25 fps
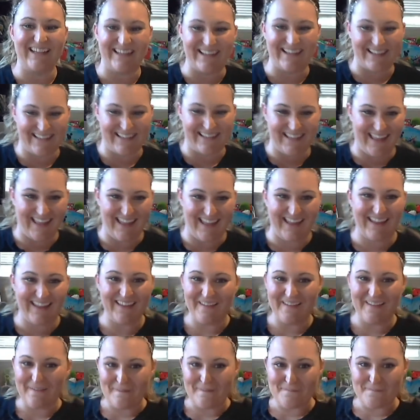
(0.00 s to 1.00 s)
Like,
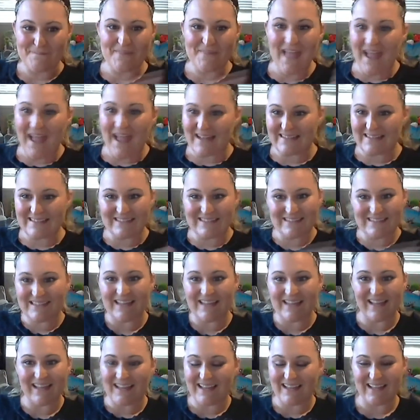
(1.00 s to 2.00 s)
that's
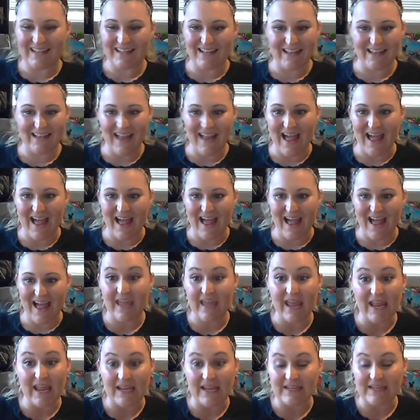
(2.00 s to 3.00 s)
not the
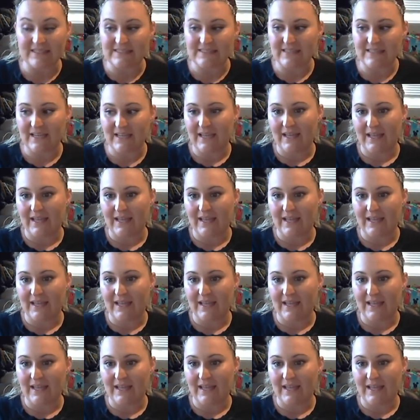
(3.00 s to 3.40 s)
case.